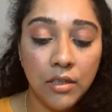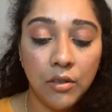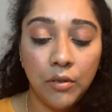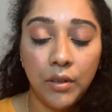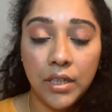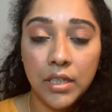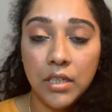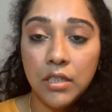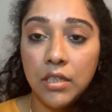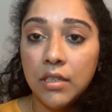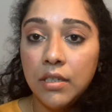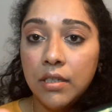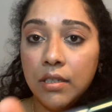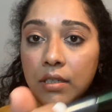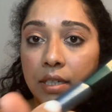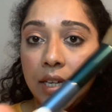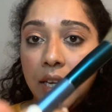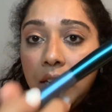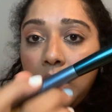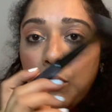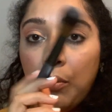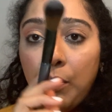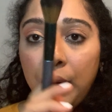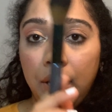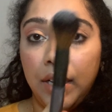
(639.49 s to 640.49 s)
you can just
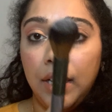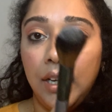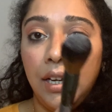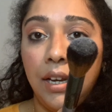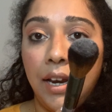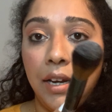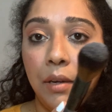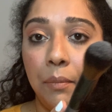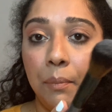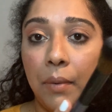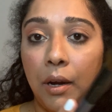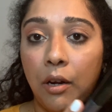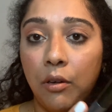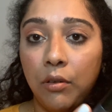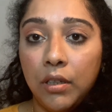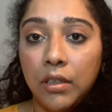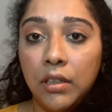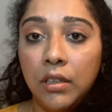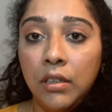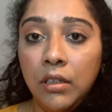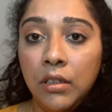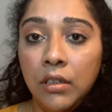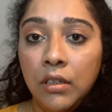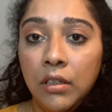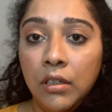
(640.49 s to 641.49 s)
take very light powder